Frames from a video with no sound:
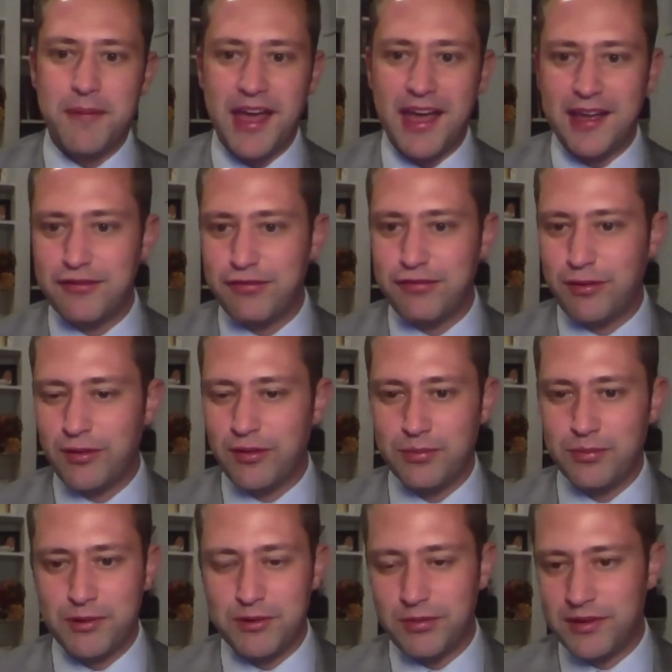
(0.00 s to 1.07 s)
back and
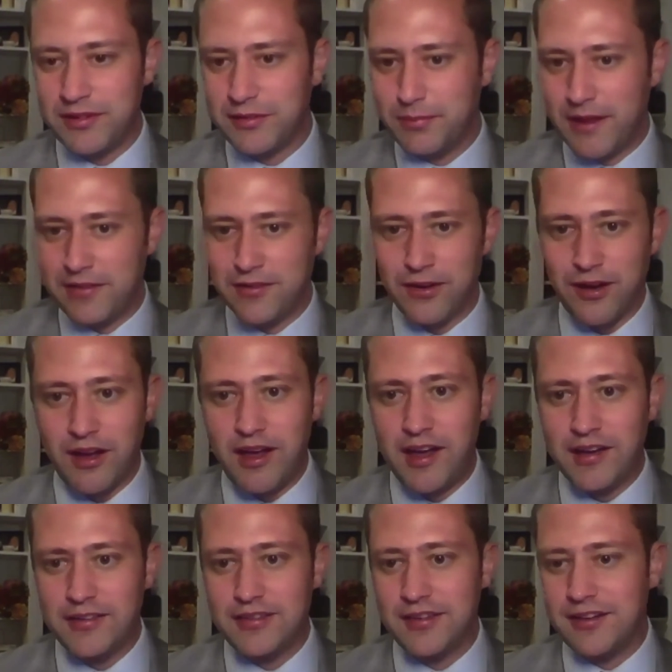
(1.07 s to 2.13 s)
forth between Spencer Cox,